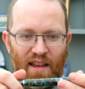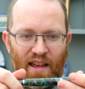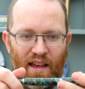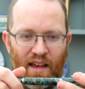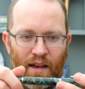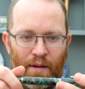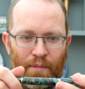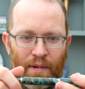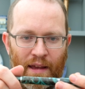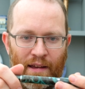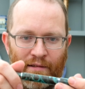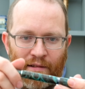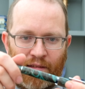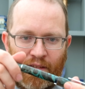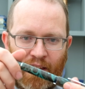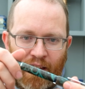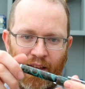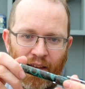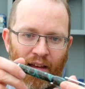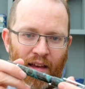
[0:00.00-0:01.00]
here and
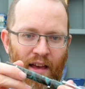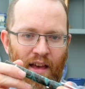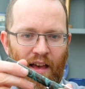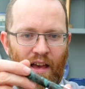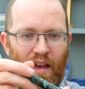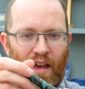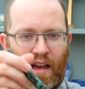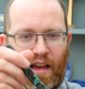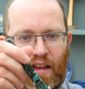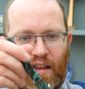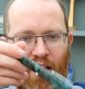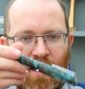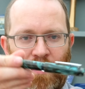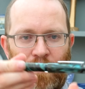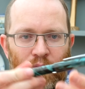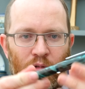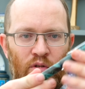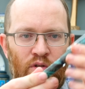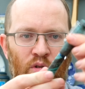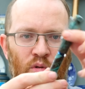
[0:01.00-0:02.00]
there. And